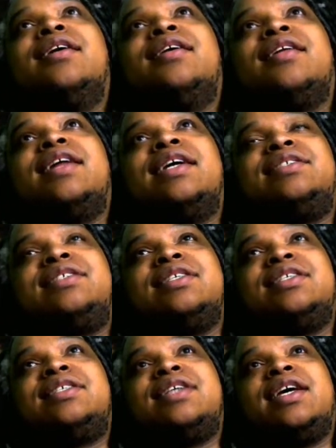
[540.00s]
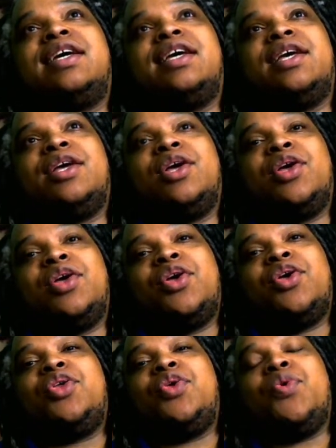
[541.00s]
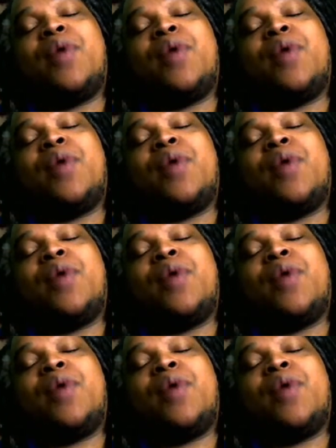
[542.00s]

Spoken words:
let's just say, you